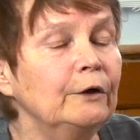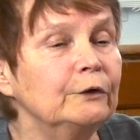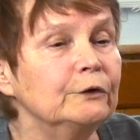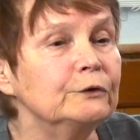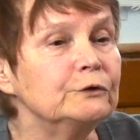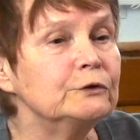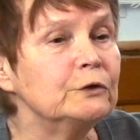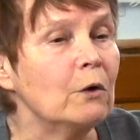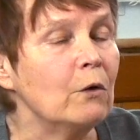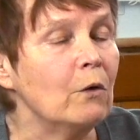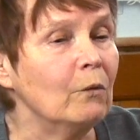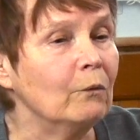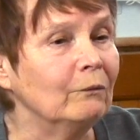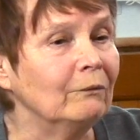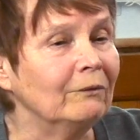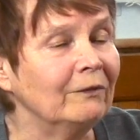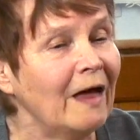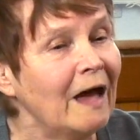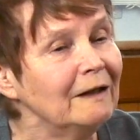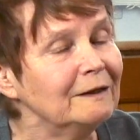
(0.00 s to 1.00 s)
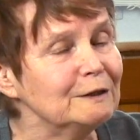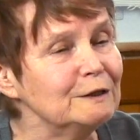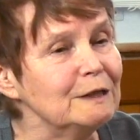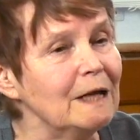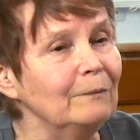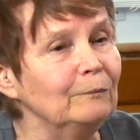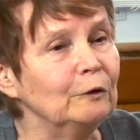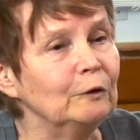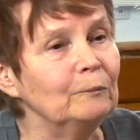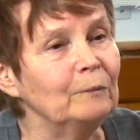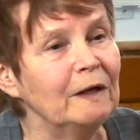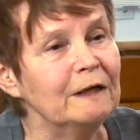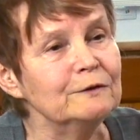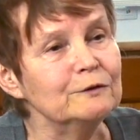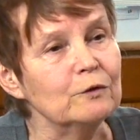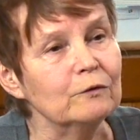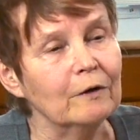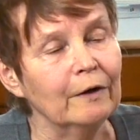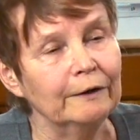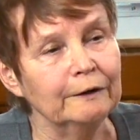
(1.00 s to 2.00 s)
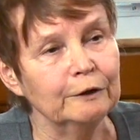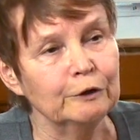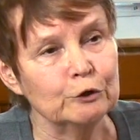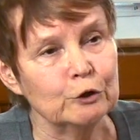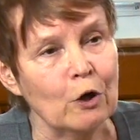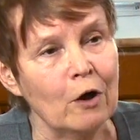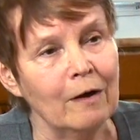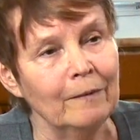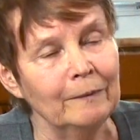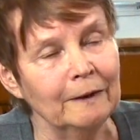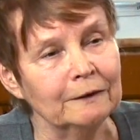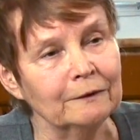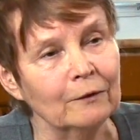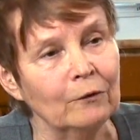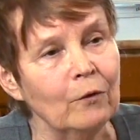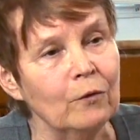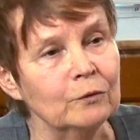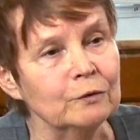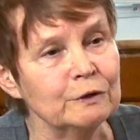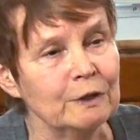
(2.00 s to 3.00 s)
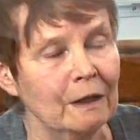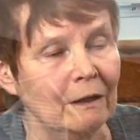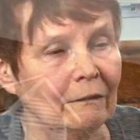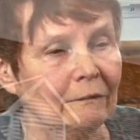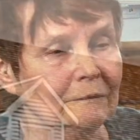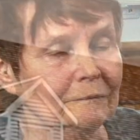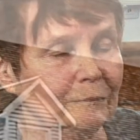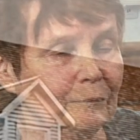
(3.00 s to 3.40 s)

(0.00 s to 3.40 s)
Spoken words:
So that summer, Basil got a job at the hotel,